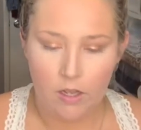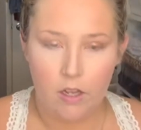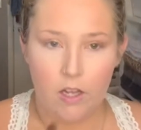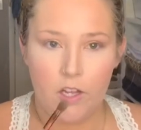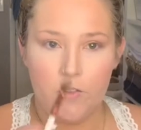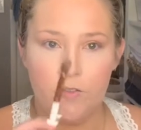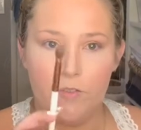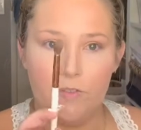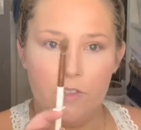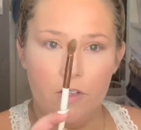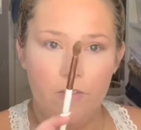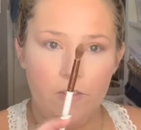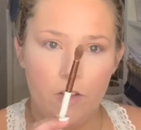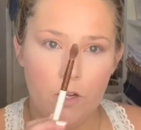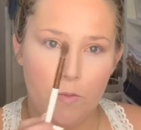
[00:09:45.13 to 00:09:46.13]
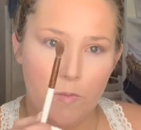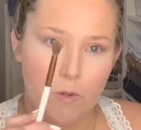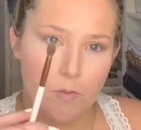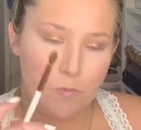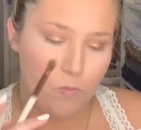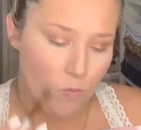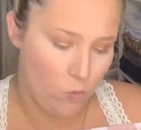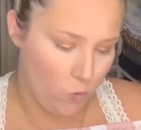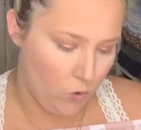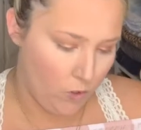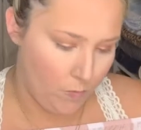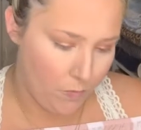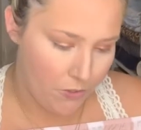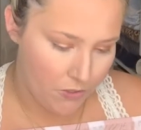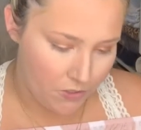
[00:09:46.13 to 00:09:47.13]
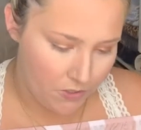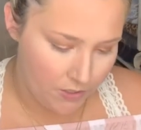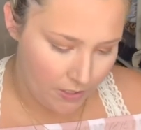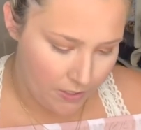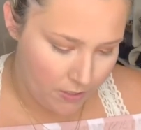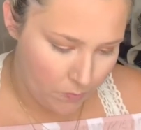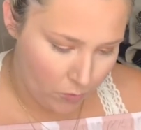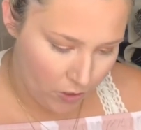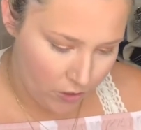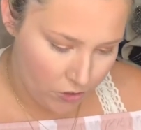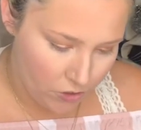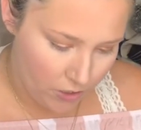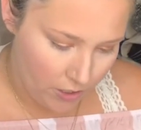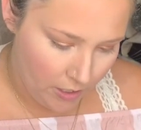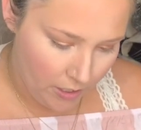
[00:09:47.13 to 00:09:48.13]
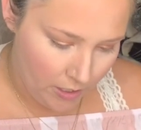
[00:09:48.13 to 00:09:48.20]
a fluffier but more precise brush